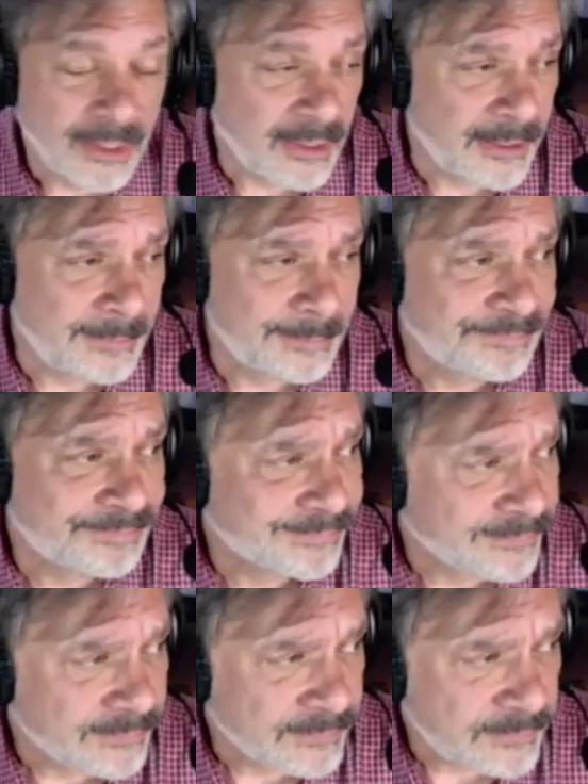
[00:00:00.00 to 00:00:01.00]
Um,
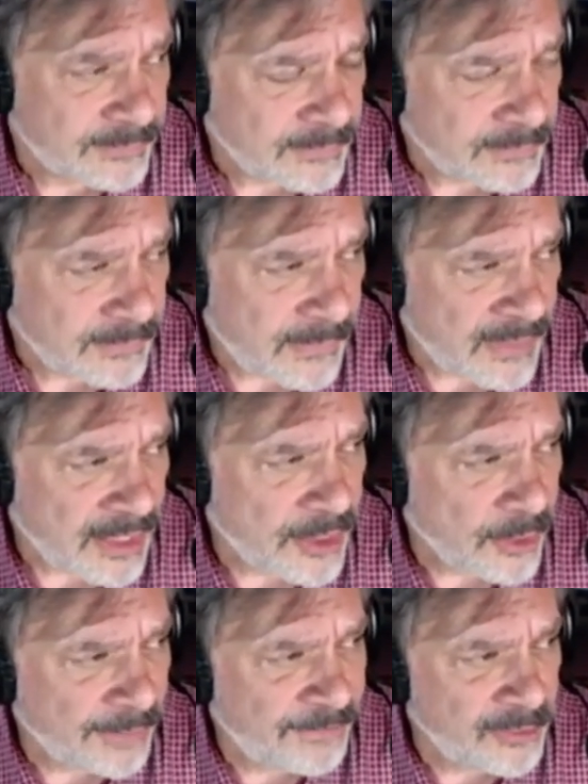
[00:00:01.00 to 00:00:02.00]

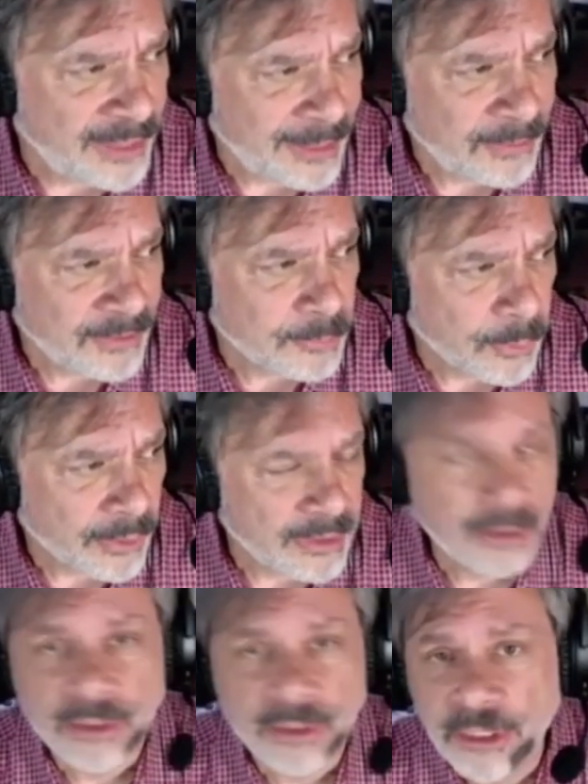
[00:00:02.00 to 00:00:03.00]
if you're able to work a
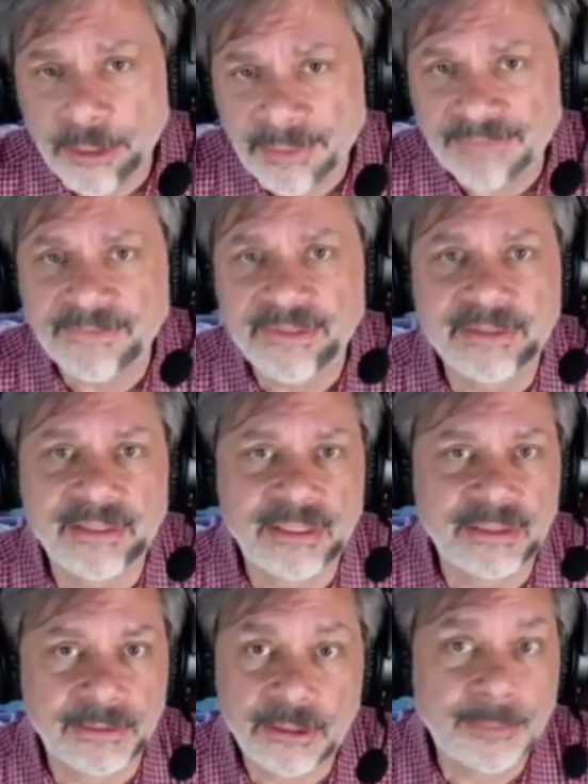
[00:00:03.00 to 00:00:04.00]
little
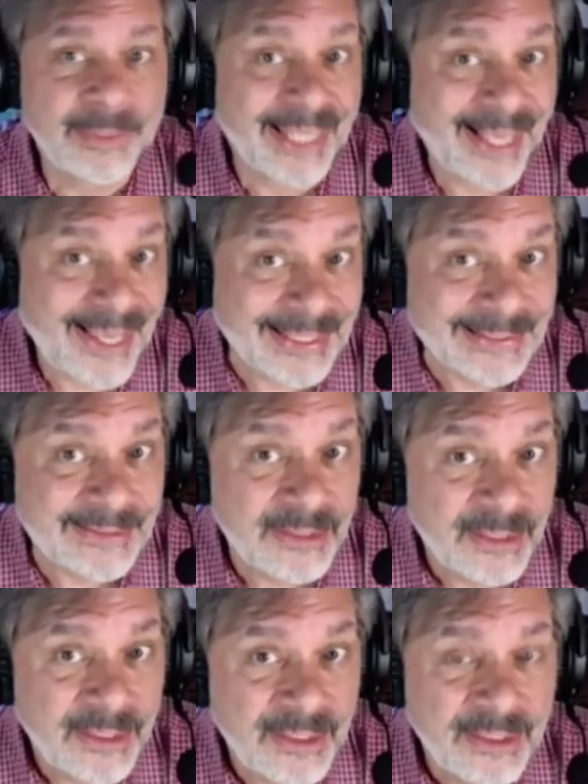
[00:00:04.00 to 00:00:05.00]
bit ahead,
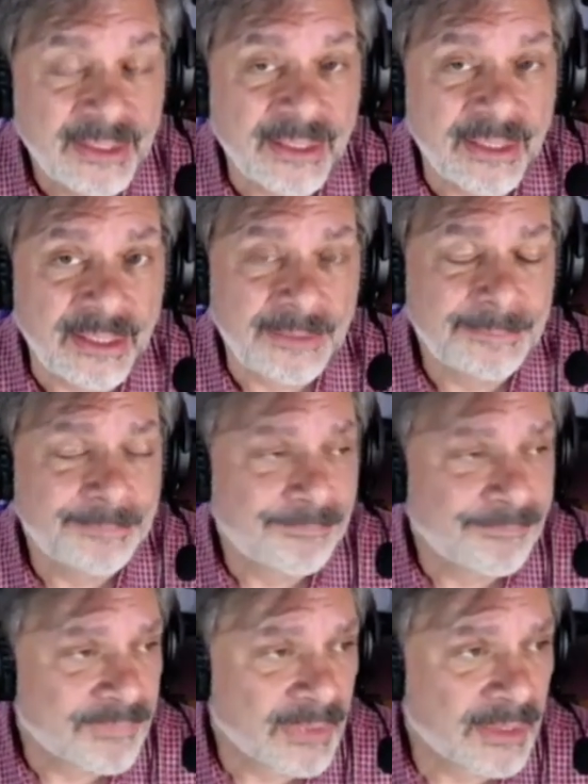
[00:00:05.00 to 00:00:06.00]
um,